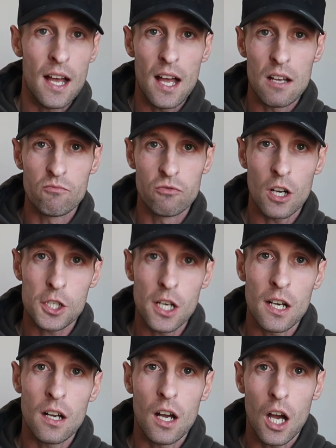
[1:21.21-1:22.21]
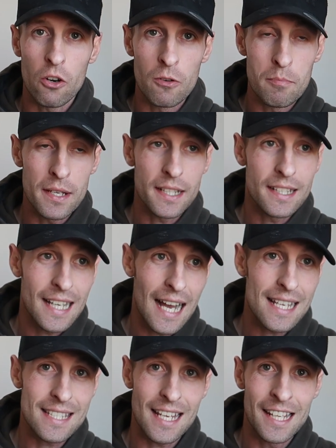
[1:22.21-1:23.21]
Russia are a big
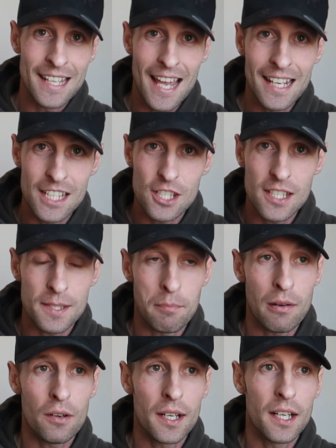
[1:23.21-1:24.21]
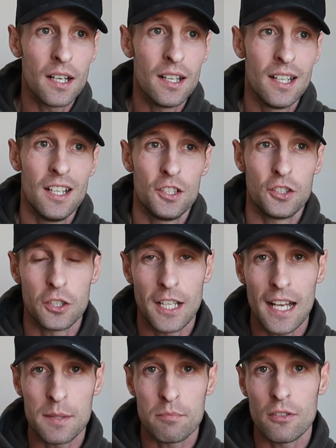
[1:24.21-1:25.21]
gas and energy supplier, so
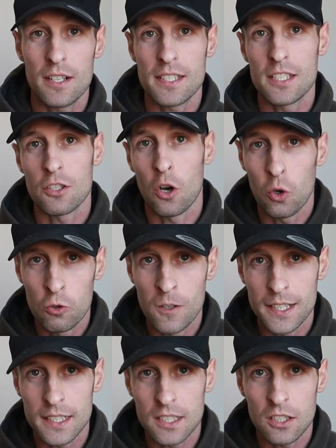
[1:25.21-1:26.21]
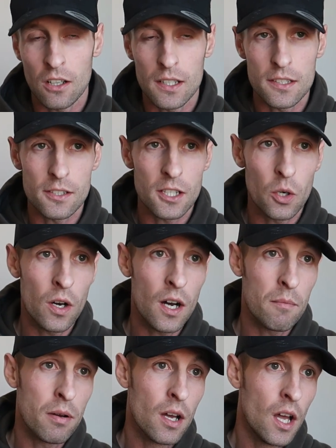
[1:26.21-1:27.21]
gas prices are already starting to go
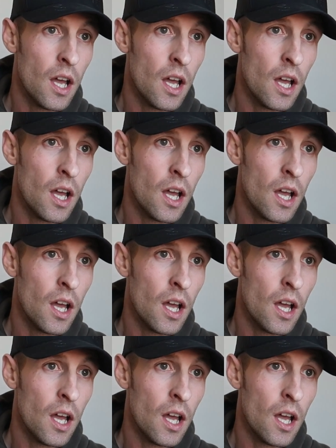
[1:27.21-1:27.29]
up.